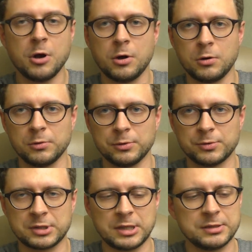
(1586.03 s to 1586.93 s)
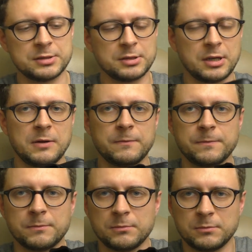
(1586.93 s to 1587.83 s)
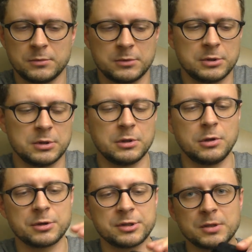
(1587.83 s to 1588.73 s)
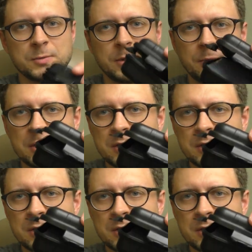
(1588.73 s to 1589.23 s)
Oh, those sides have locks as well.